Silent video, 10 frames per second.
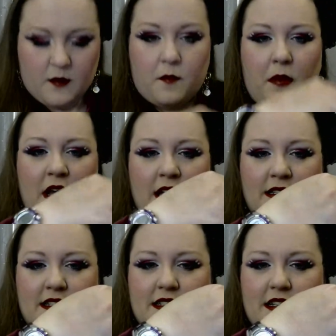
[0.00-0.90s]

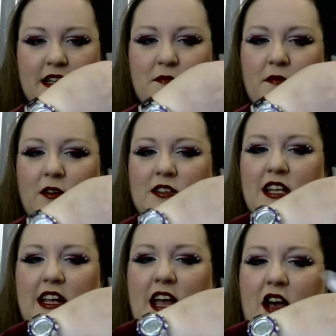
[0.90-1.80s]
But it looks
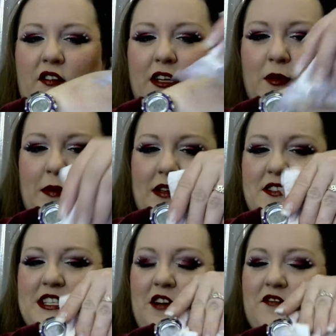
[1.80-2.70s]
like I have a little bit of
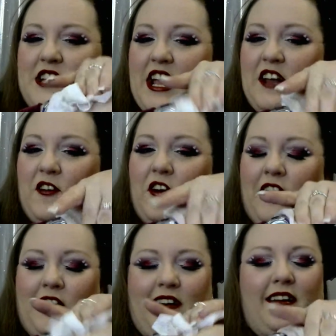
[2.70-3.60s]
self-tanner
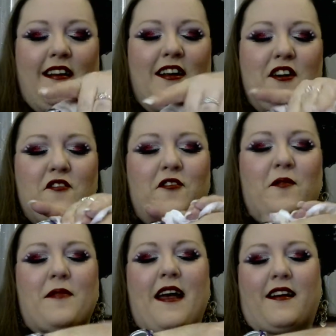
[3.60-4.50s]
on
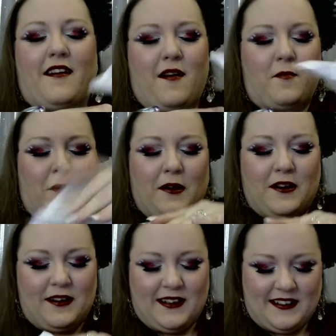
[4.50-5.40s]
from that
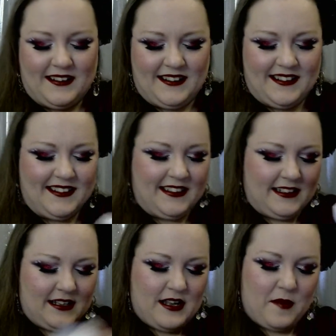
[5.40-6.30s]
copper.
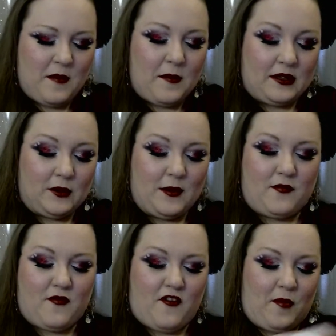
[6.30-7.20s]
And maybe a little
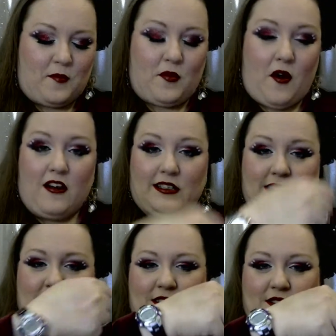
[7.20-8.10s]
bit from the
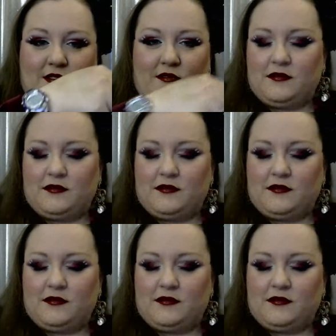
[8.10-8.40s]
bronze too.